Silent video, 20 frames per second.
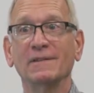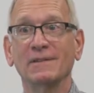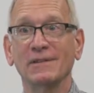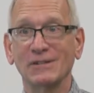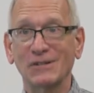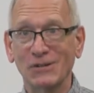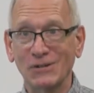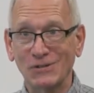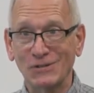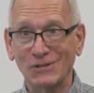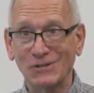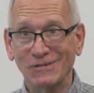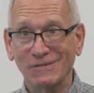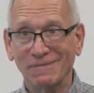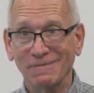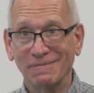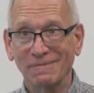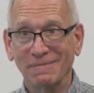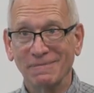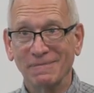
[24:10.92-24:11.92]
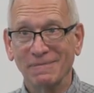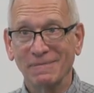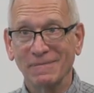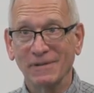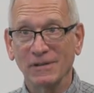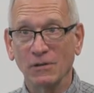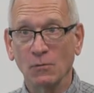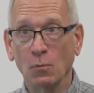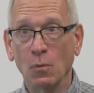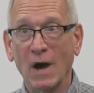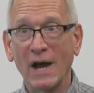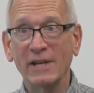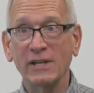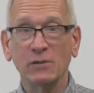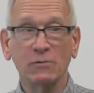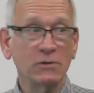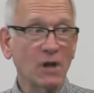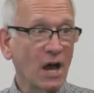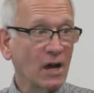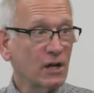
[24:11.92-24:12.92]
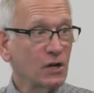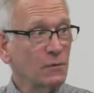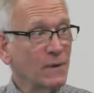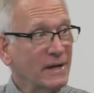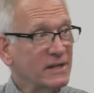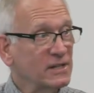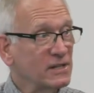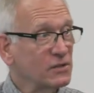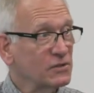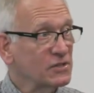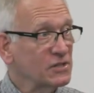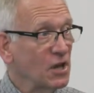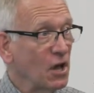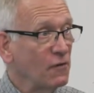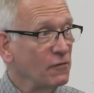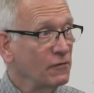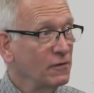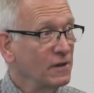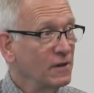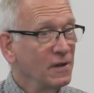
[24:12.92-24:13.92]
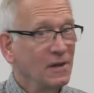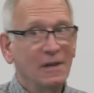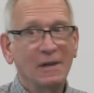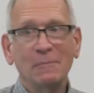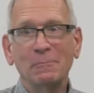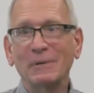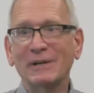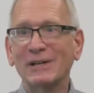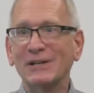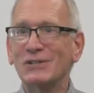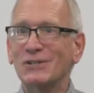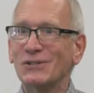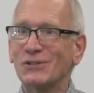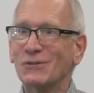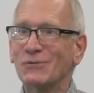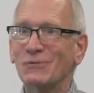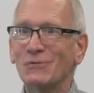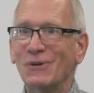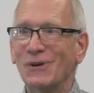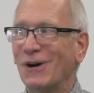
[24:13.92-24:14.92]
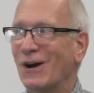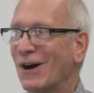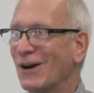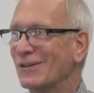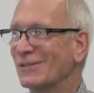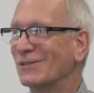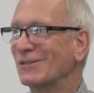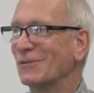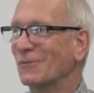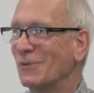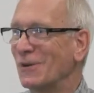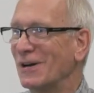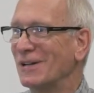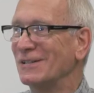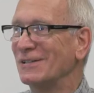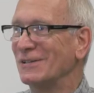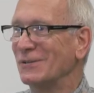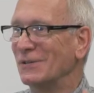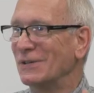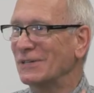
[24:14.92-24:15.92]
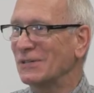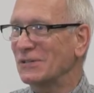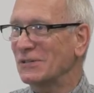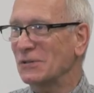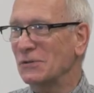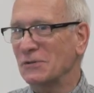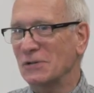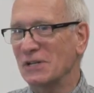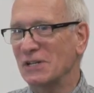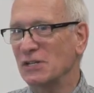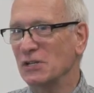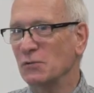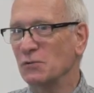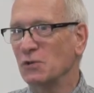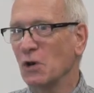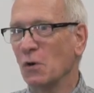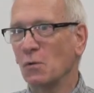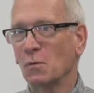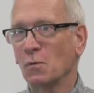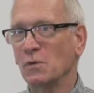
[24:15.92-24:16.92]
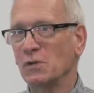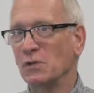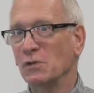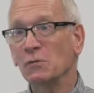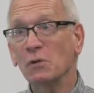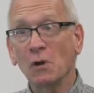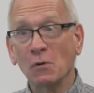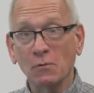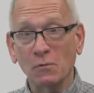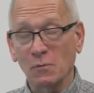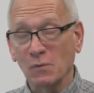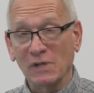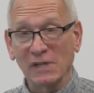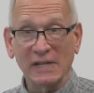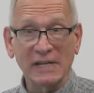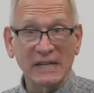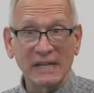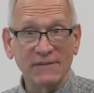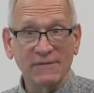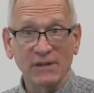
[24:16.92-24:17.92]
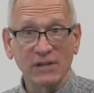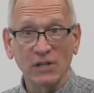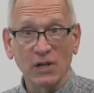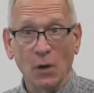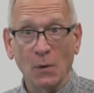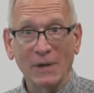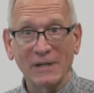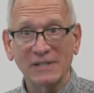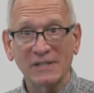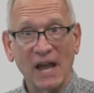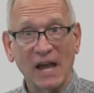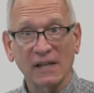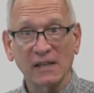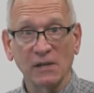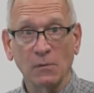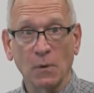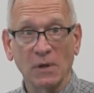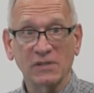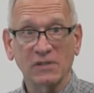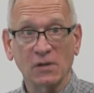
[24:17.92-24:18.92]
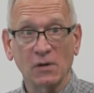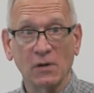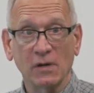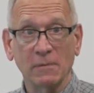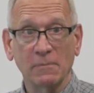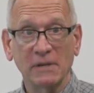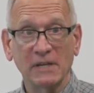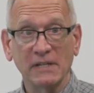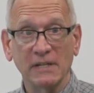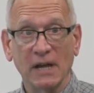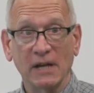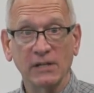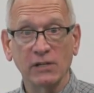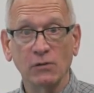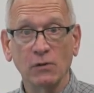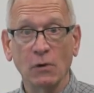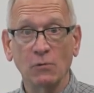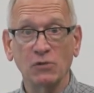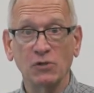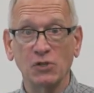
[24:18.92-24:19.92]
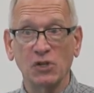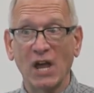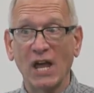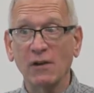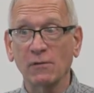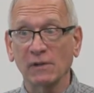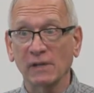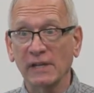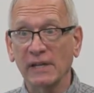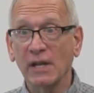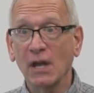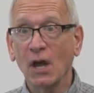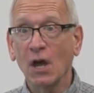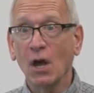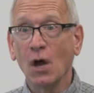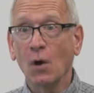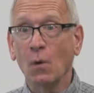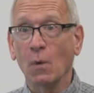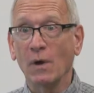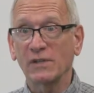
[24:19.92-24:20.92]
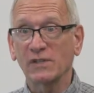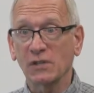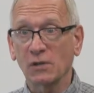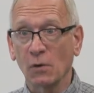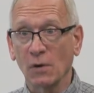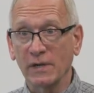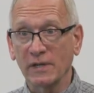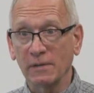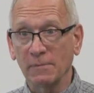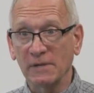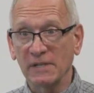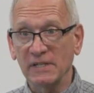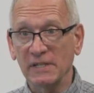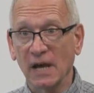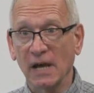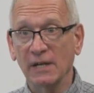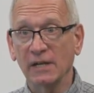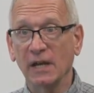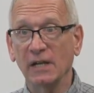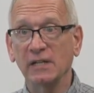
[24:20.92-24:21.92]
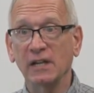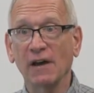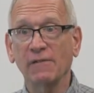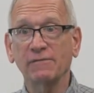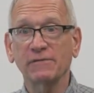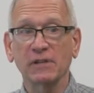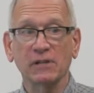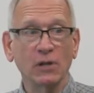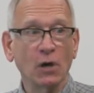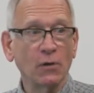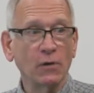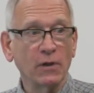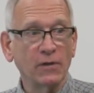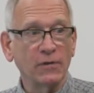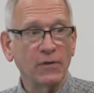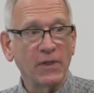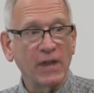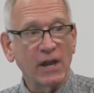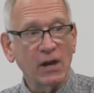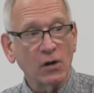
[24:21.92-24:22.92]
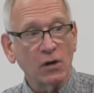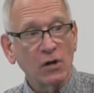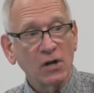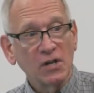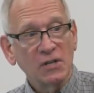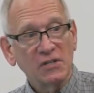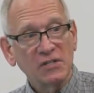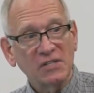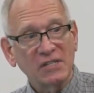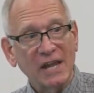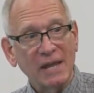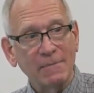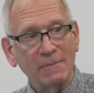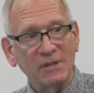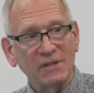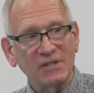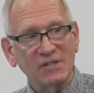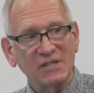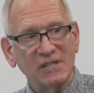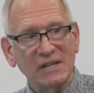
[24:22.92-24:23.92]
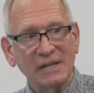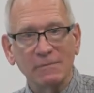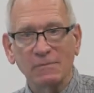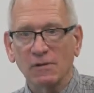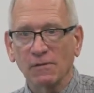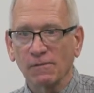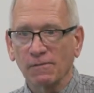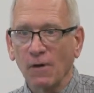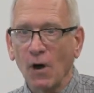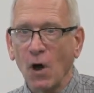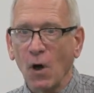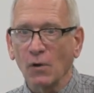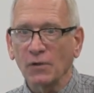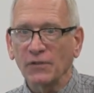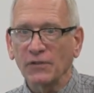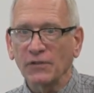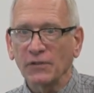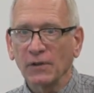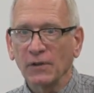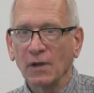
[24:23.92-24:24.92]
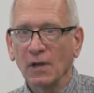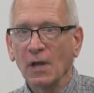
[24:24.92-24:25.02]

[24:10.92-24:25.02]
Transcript: The surgeon. Why do you not correct it yourself? because you aren't the one doing the surgery and you don't, you don't really even know exactly what's going to be done. You know generally what's going to be done, enough to know that their statement seemed false,